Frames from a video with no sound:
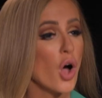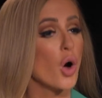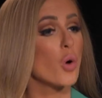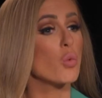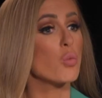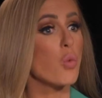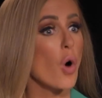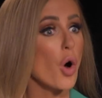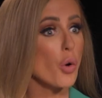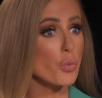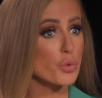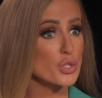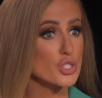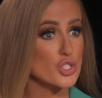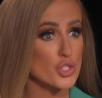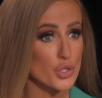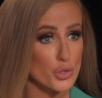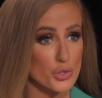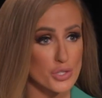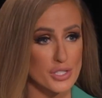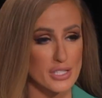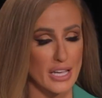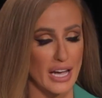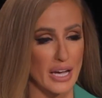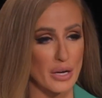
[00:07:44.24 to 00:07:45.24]
What would you
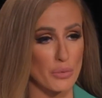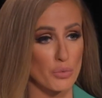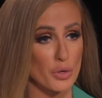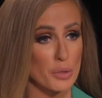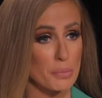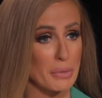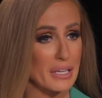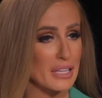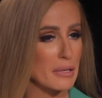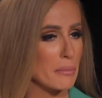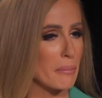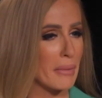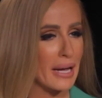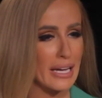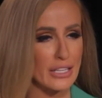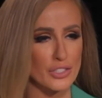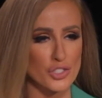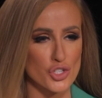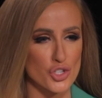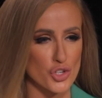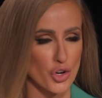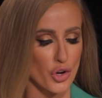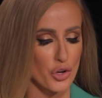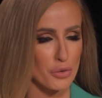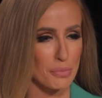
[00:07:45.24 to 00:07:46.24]
say would be the main
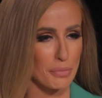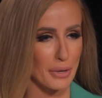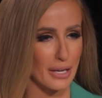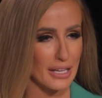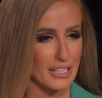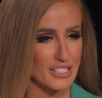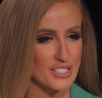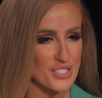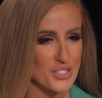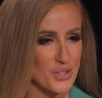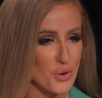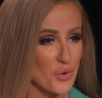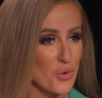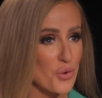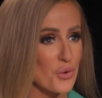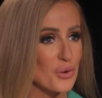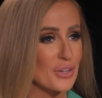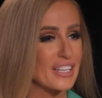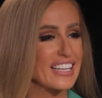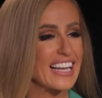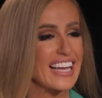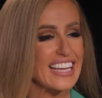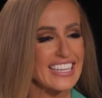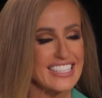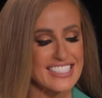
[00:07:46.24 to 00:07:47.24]
showpiece or
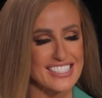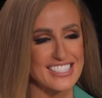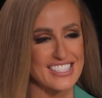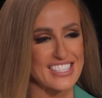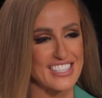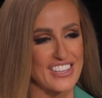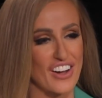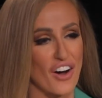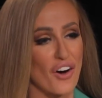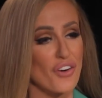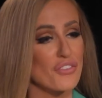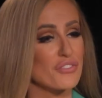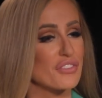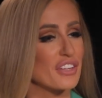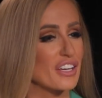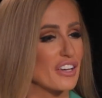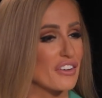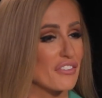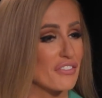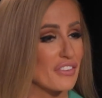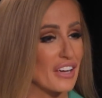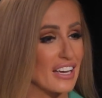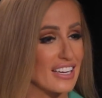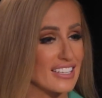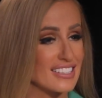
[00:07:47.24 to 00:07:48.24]
legacy of the
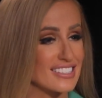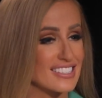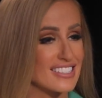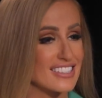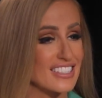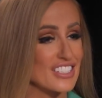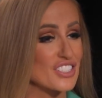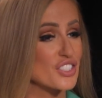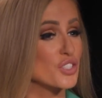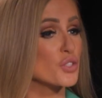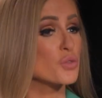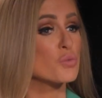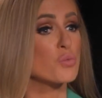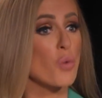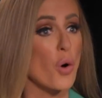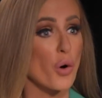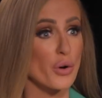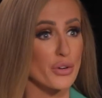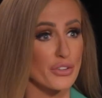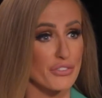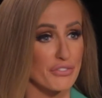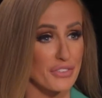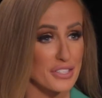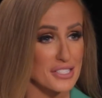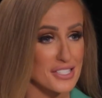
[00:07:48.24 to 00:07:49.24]
event that you
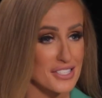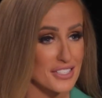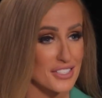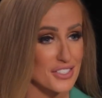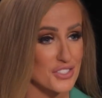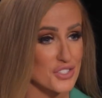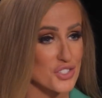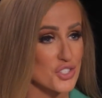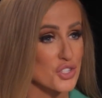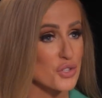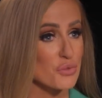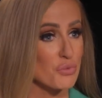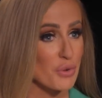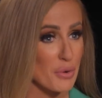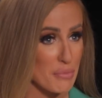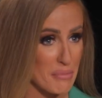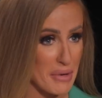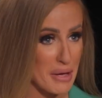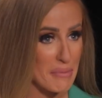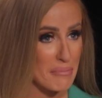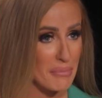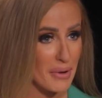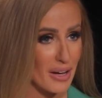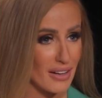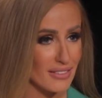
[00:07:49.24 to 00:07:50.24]
want visitors to
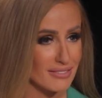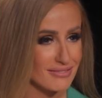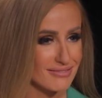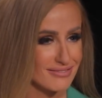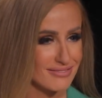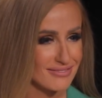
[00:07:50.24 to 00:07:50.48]
remember?